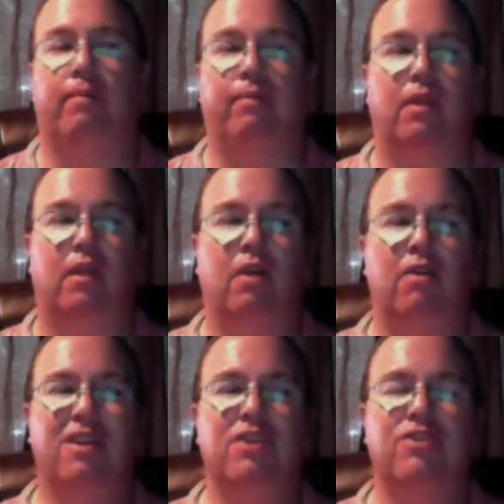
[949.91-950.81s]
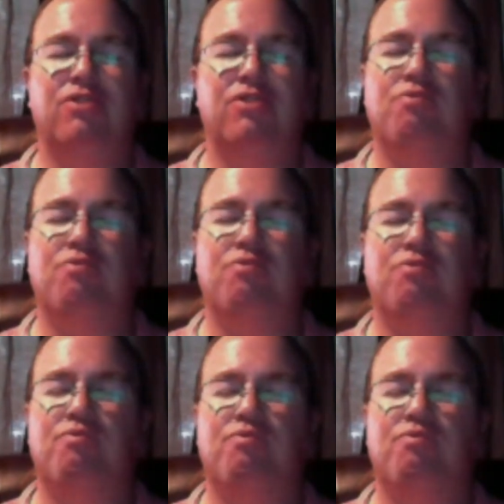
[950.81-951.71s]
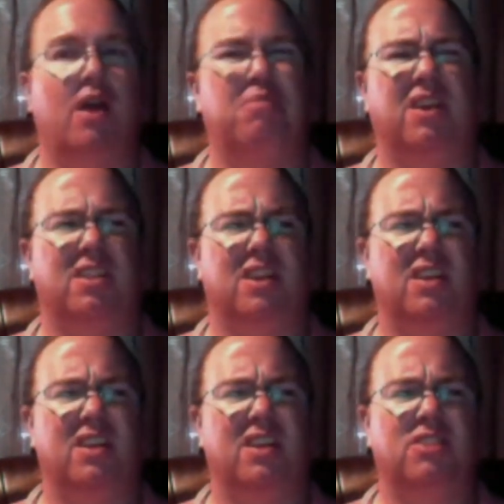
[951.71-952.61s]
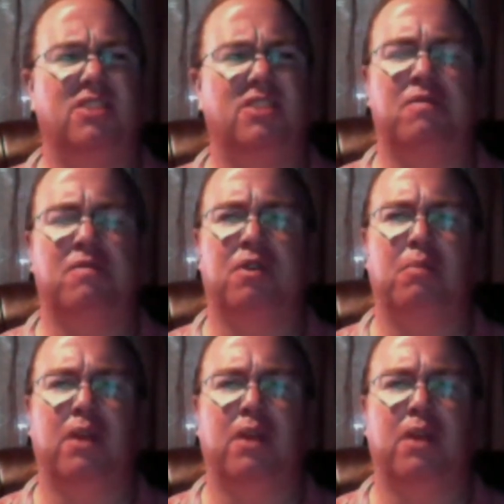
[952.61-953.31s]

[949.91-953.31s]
And you can do really, really complex things in the smart form.